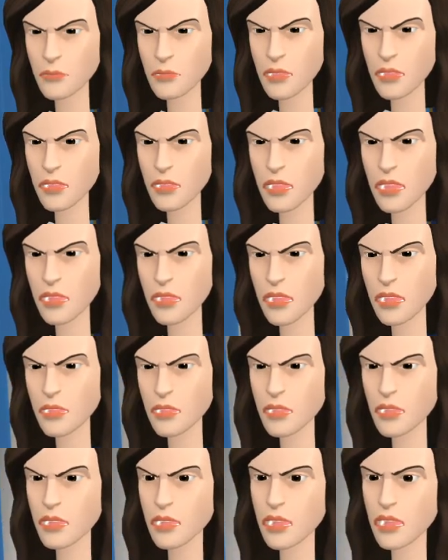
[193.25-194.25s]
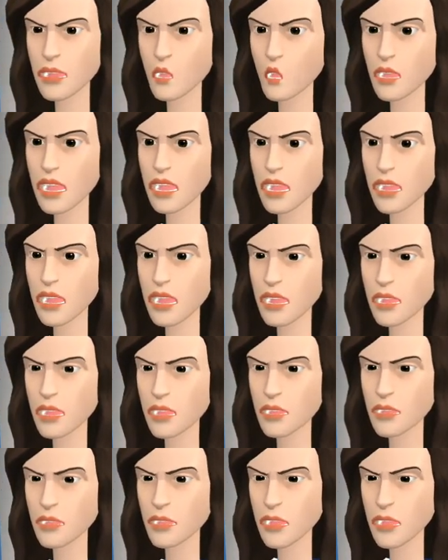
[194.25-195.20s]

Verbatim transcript: and just like she is with Linda and